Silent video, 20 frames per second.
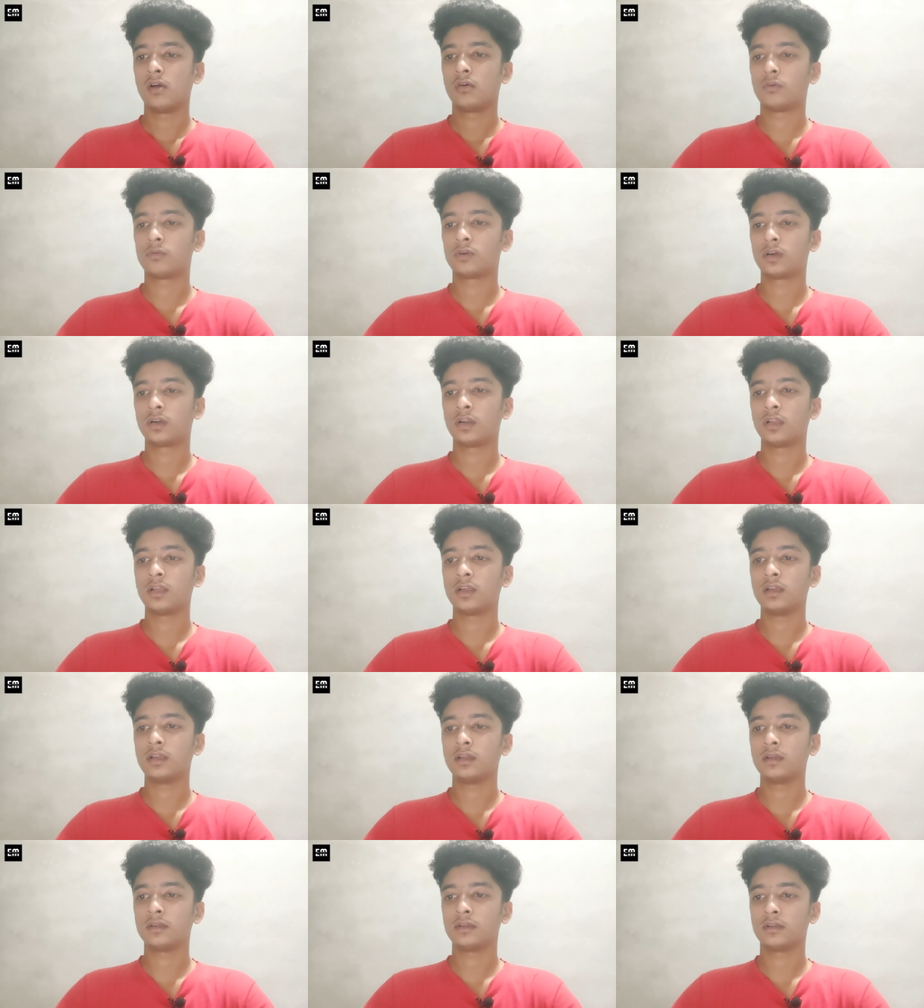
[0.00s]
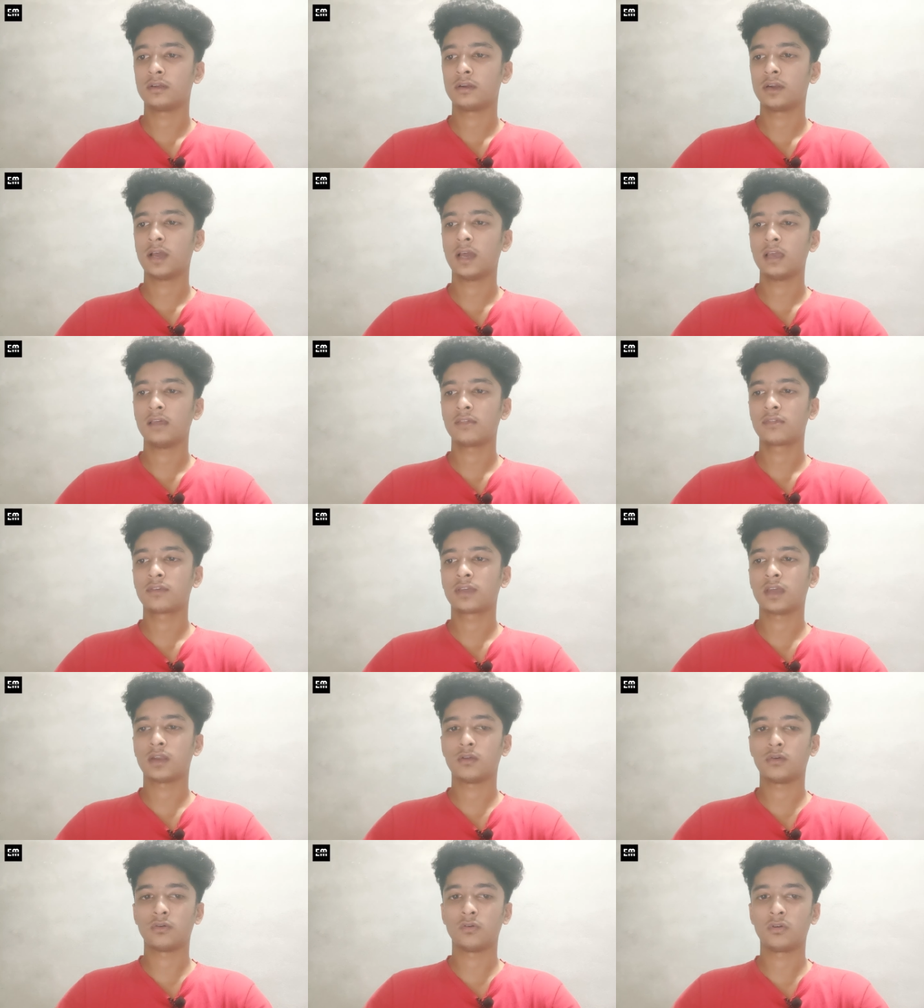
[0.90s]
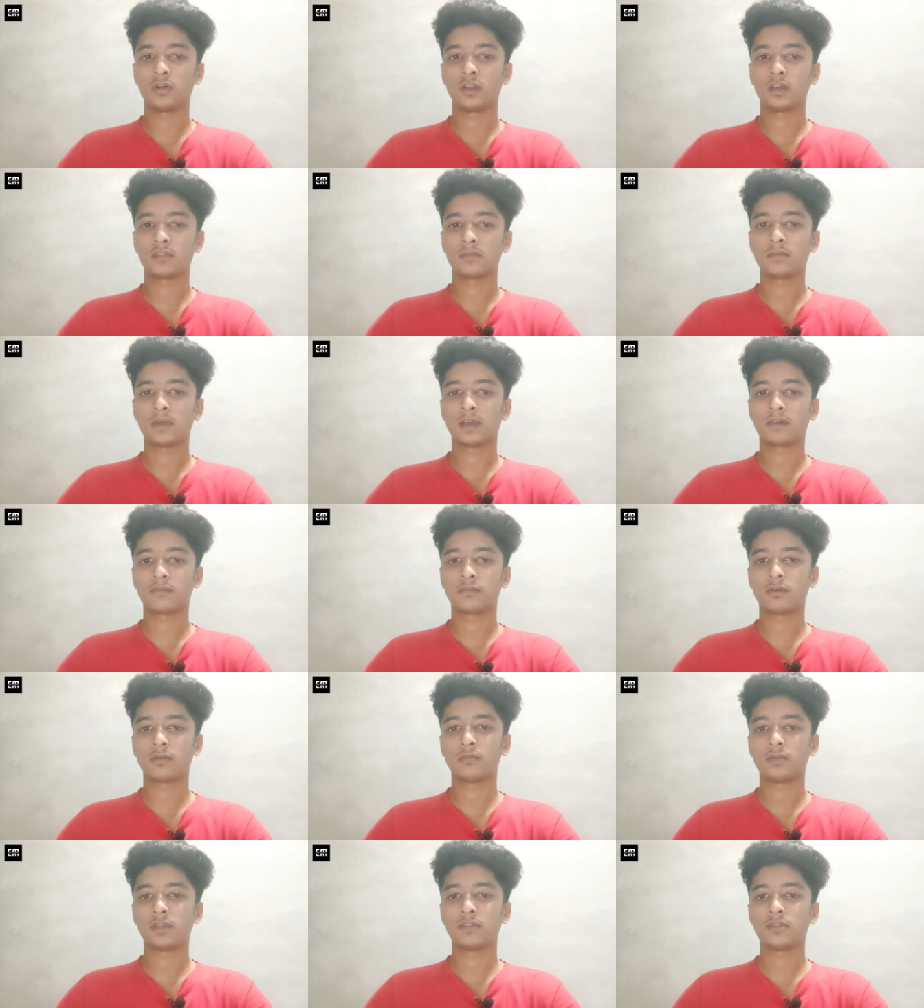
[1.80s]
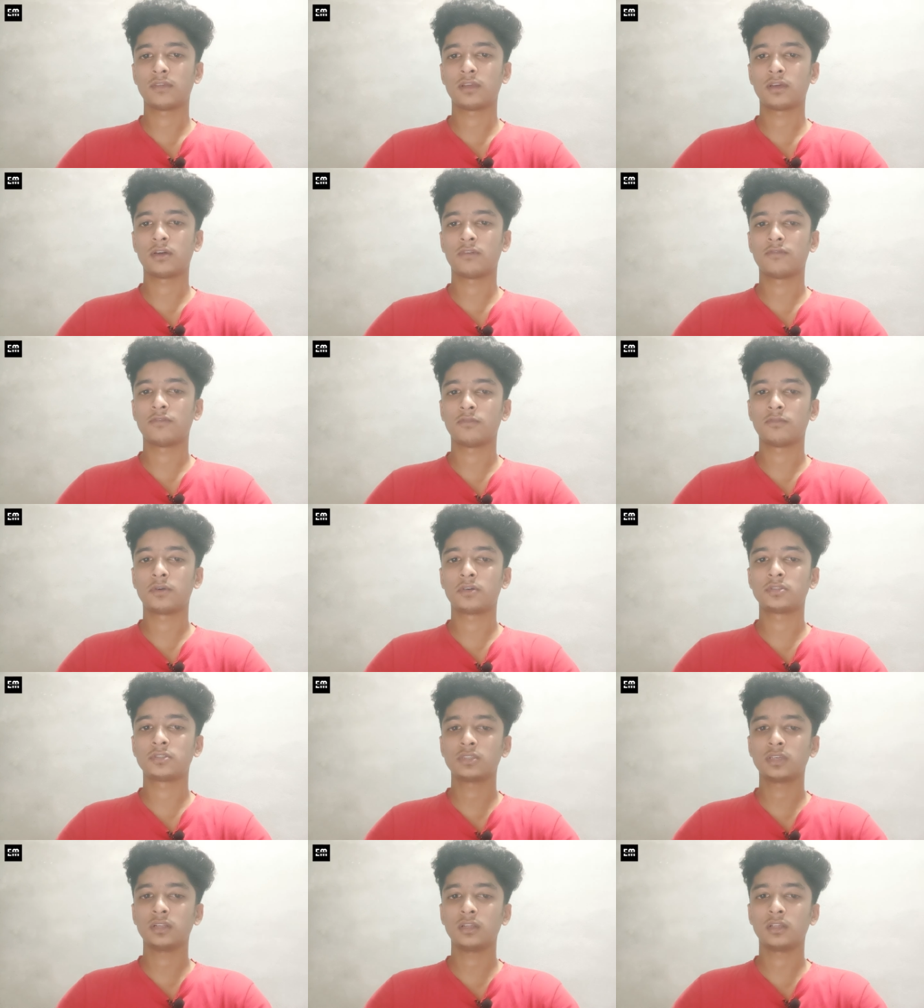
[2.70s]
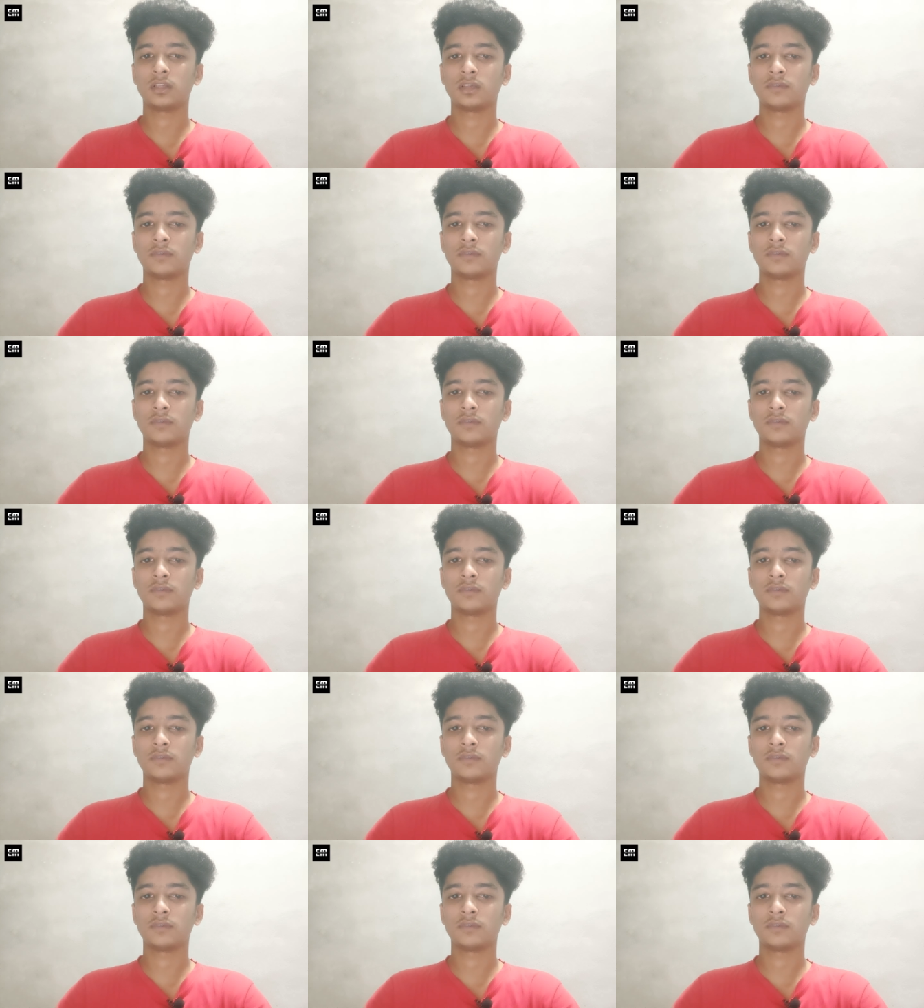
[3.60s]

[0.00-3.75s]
overly nice can hold us back from reaching our full potential.